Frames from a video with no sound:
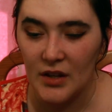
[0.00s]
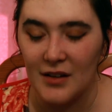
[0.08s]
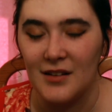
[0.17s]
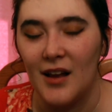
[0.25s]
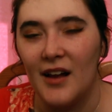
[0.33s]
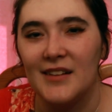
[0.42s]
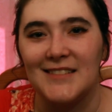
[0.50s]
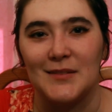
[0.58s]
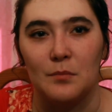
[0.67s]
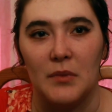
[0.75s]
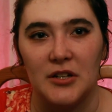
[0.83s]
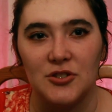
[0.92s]
not as
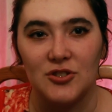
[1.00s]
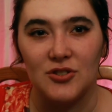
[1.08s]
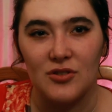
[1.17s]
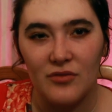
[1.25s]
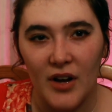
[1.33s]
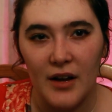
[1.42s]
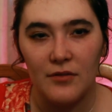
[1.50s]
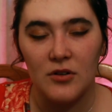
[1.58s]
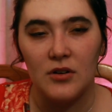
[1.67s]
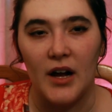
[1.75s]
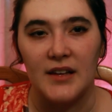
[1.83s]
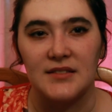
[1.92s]
much
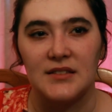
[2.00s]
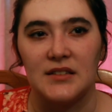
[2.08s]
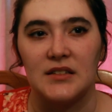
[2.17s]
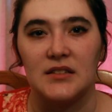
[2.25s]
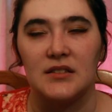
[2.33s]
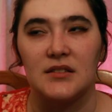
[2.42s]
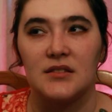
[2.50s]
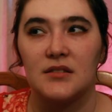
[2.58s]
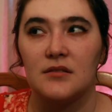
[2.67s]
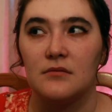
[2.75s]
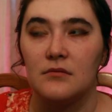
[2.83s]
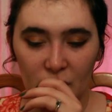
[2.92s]
survival as it
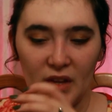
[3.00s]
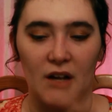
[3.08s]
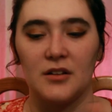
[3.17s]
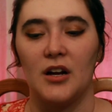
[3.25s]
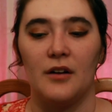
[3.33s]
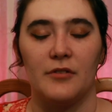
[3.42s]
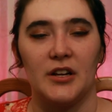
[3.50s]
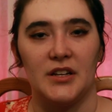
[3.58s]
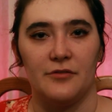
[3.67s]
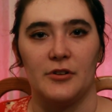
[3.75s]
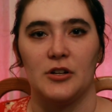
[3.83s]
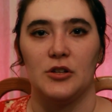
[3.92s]
is uncovering
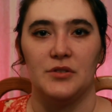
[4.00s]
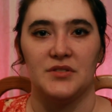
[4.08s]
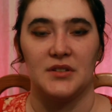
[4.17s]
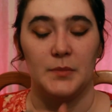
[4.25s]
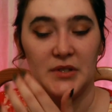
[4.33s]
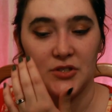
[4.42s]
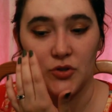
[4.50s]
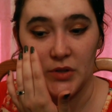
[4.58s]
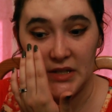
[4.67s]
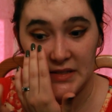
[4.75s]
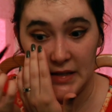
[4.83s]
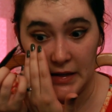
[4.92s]
different clues and
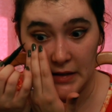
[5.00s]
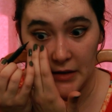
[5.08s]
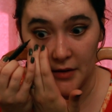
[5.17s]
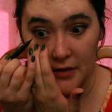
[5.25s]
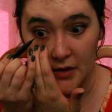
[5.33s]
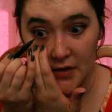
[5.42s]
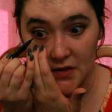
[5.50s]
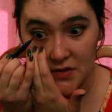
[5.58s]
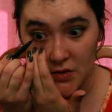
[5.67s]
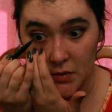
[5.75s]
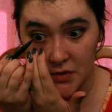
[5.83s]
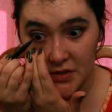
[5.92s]
mysteries in the
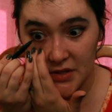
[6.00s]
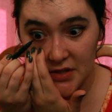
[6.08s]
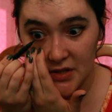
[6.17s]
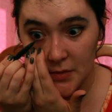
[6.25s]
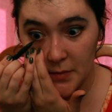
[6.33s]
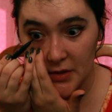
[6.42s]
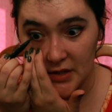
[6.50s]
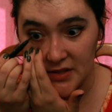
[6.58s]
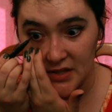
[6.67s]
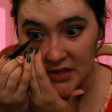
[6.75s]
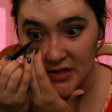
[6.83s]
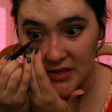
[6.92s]
solar system
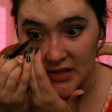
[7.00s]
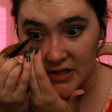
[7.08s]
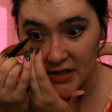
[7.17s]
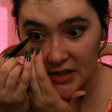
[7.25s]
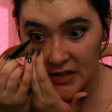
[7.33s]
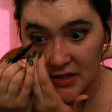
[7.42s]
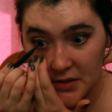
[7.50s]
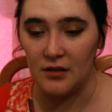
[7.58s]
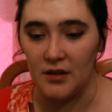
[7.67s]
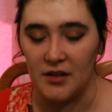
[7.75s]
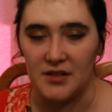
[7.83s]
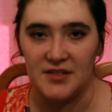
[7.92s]
as it is like
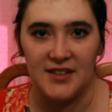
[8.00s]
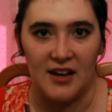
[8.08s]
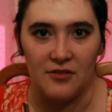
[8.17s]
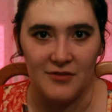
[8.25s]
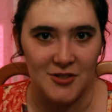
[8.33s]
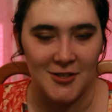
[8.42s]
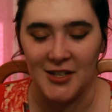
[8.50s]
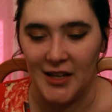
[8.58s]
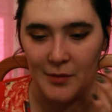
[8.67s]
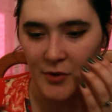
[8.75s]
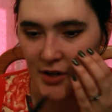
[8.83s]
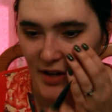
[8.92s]
a salvaging
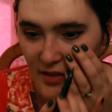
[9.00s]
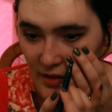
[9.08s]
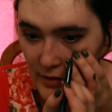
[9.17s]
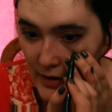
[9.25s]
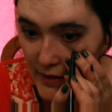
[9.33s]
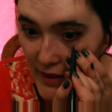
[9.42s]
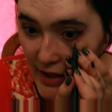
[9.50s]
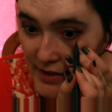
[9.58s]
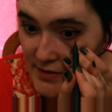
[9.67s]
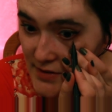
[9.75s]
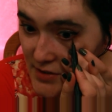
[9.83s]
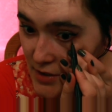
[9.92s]
game or anything like
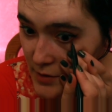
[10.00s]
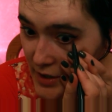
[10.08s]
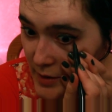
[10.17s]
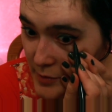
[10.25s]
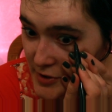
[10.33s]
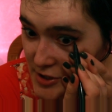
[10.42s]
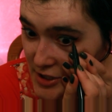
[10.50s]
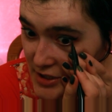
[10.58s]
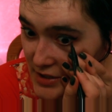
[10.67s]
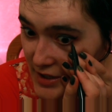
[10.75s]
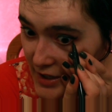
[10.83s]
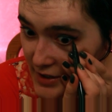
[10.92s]
that. So I
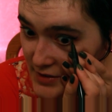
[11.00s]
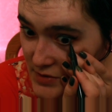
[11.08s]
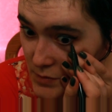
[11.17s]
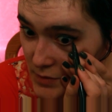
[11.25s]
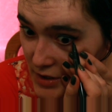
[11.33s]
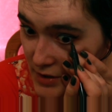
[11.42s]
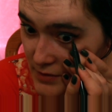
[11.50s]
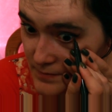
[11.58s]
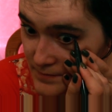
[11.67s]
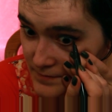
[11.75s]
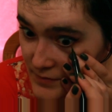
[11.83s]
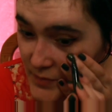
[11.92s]
appreciated that as
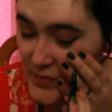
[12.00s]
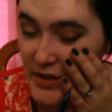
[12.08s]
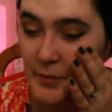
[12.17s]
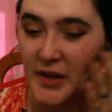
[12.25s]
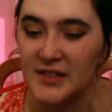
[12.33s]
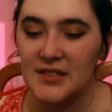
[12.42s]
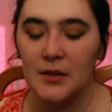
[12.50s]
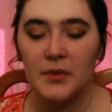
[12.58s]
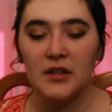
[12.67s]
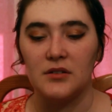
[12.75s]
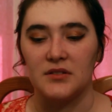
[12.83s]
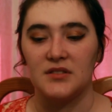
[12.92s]
well. It might seem
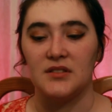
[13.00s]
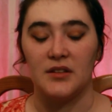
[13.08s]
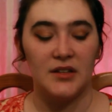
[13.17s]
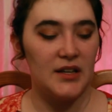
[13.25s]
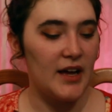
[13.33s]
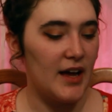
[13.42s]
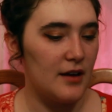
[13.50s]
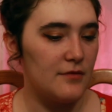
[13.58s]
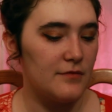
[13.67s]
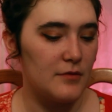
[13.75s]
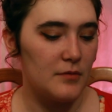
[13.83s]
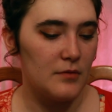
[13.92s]
a little silly to
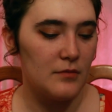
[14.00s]
have